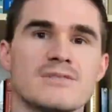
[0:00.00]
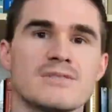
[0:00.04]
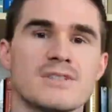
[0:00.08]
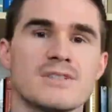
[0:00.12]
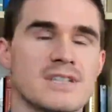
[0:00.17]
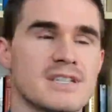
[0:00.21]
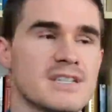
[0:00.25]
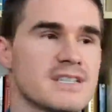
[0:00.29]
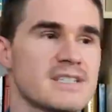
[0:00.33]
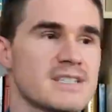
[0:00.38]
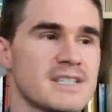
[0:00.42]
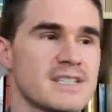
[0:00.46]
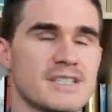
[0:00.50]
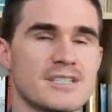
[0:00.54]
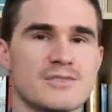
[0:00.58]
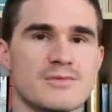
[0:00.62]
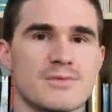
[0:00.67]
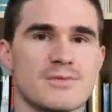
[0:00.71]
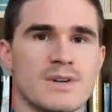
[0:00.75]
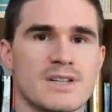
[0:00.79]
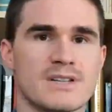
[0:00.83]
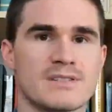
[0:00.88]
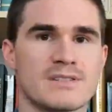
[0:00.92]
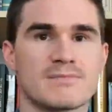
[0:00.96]
Are you going to teach
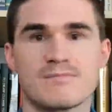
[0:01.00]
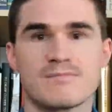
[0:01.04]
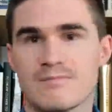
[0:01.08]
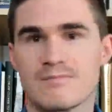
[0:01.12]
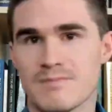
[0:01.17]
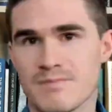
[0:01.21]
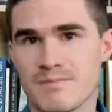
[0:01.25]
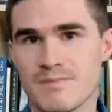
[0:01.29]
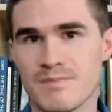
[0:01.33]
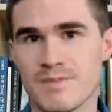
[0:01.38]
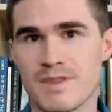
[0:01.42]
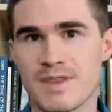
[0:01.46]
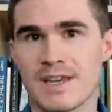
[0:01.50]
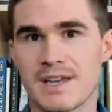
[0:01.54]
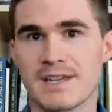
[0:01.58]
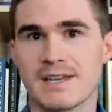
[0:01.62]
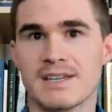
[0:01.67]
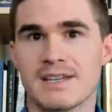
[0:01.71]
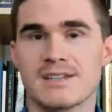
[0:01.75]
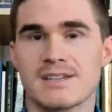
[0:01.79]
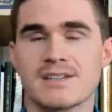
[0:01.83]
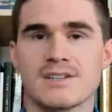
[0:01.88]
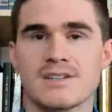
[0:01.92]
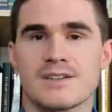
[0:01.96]
what they
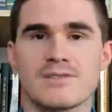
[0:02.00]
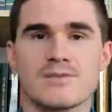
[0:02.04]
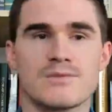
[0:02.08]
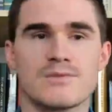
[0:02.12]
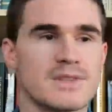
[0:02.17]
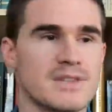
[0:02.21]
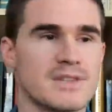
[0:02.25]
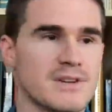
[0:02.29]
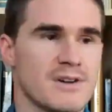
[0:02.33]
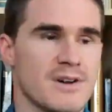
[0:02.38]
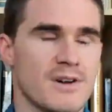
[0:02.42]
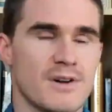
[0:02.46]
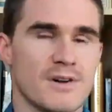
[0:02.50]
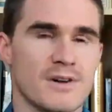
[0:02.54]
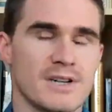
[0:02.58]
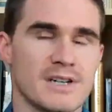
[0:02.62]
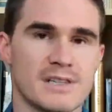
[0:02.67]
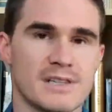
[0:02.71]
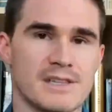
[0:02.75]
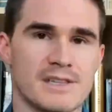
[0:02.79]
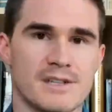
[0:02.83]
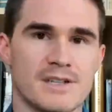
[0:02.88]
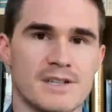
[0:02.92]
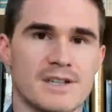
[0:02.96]
need to know, what they're
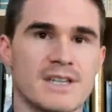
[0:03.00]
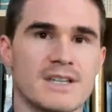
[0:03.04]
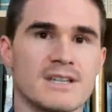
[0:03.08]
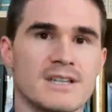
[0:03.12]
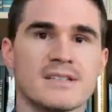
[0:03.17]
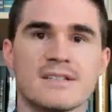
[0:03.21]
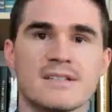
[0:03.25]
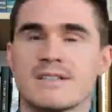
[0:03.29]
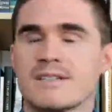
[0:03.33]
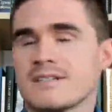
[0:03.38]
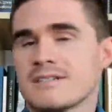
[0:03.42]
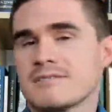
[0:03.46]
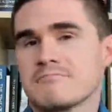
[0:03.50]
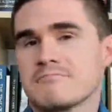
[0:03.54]
already learning?